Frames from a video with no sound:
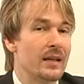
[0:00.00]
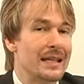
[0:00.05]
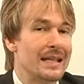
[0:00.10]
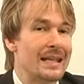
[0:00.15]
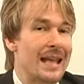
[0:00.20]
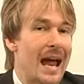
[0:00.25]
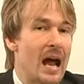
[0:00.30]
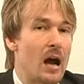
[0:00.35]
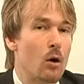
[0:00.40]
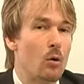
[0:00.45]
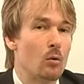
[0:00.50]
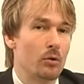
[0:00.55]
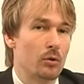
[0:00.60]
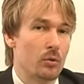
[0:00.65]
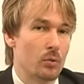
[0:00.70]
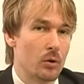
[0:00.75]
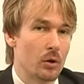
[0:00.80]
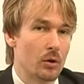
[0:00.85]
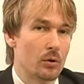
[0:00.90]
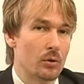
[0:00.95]
down
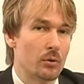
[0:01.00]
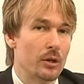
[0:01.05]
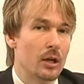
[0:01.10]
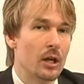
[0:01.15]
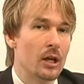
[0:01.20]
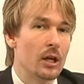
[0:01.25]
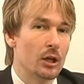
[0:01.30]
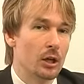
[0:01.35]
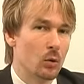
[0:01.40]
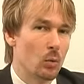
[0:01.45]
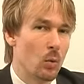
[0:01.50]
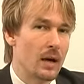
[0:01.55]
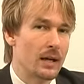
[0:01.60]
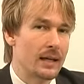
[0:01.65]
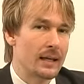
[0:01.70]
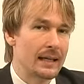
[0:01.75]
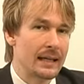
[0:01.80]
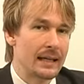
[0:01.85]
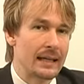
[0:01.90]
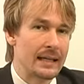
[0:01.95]
the road. You're
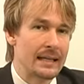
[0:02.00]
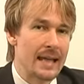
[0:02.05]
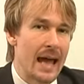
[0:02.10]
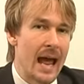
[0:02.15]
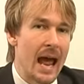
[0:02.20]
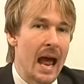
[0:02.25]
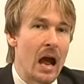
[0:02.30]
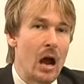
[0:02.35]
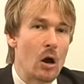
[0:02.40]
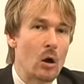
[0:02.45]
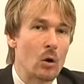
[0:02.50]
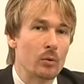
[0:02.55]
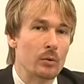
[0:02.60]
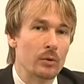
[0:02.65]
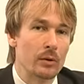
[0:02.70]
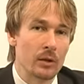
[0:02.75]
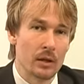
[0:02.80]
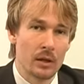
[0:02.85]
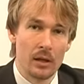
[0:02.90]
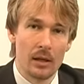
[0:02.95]
walking
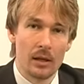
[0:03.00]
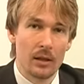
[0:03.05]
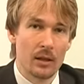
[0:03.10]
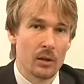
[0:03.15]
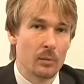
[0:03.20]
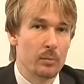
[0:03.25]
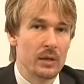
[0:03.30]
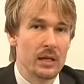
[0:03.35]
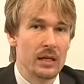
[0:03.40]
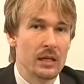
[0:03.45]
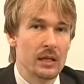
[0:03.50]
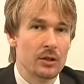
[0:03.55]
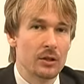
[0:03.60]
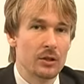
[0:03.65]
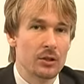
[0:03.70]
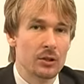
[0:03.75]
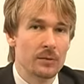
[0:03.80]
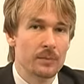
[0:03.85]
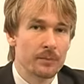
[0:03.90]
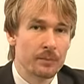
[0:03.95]
down the
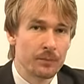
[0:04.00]
beach.